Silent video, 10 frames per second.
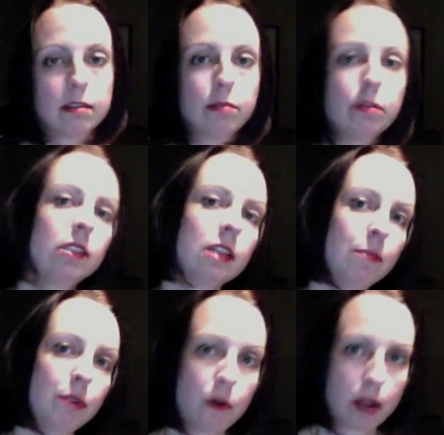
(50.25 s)
three
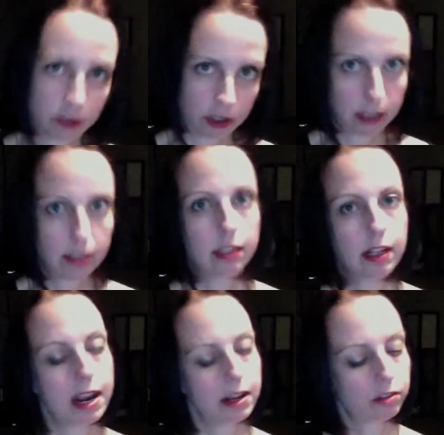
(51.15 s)
separate questions, and the
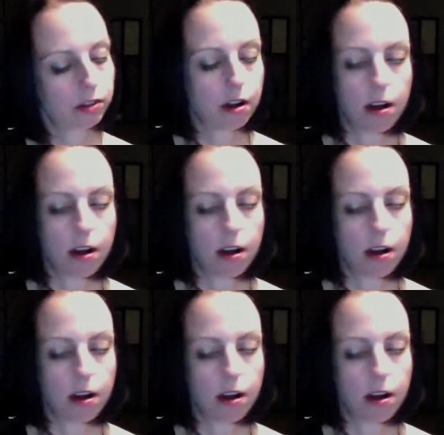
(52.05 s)
answer to